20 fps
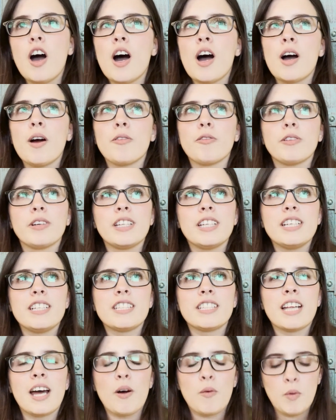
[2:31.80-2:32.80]
uh,
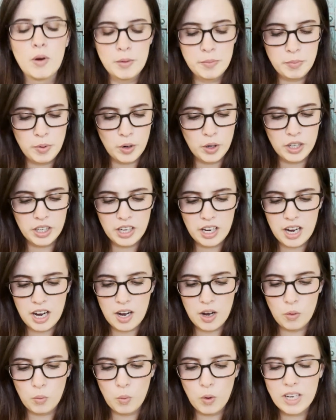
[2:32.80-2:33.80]
released that one book
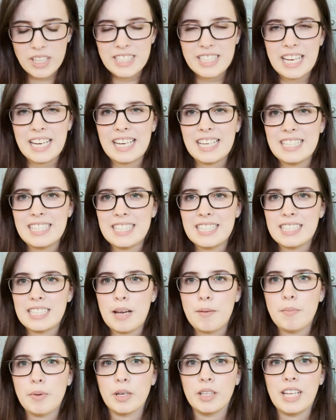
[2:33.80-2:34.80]
uh, one day in
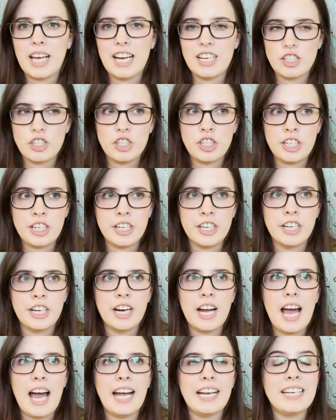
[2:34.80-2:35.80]
December last
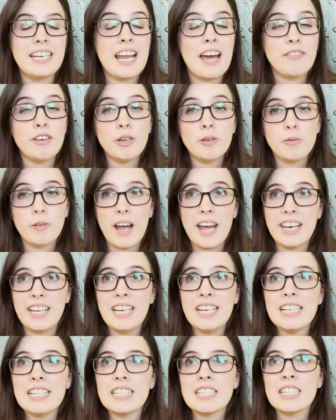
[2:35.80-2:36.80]
year. I never read
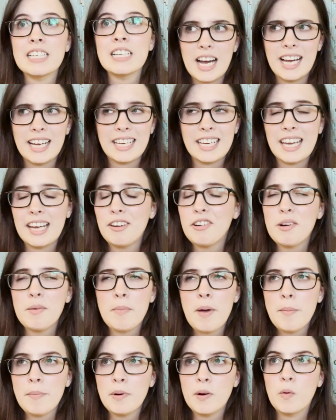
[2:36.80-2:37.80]
it. I can't
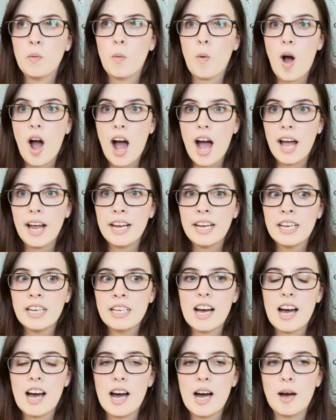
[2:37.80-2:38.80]
remember why,
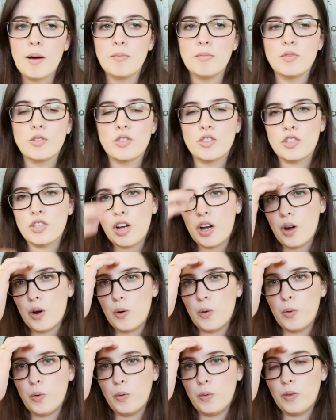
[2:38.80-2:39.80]
um,
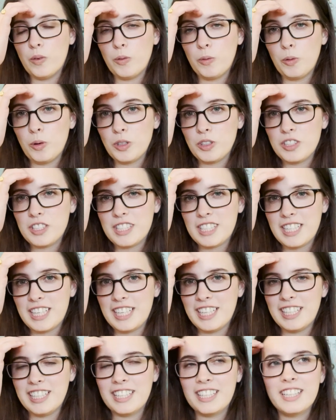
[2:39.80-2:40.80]
so we'll
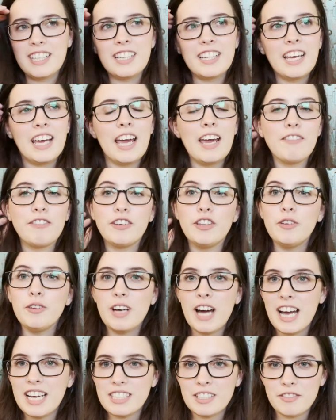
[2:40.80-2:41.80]
see. If you
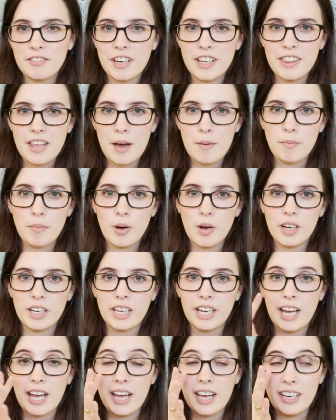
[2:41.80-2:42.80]
guys have read that
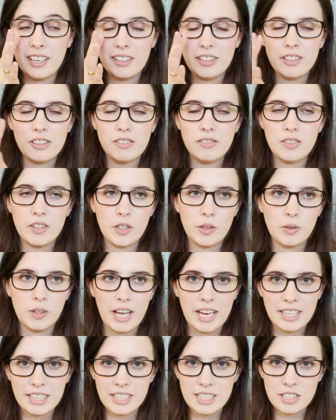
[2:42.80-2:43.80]
book and you
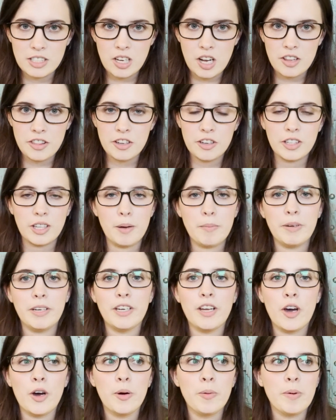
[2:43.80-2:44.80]
like this author, let me
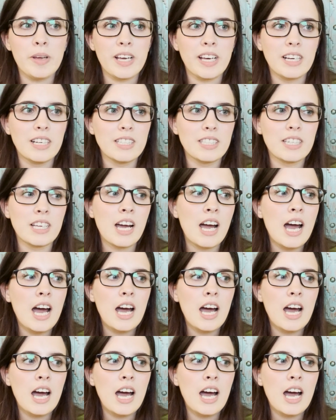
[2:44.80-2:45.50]
know because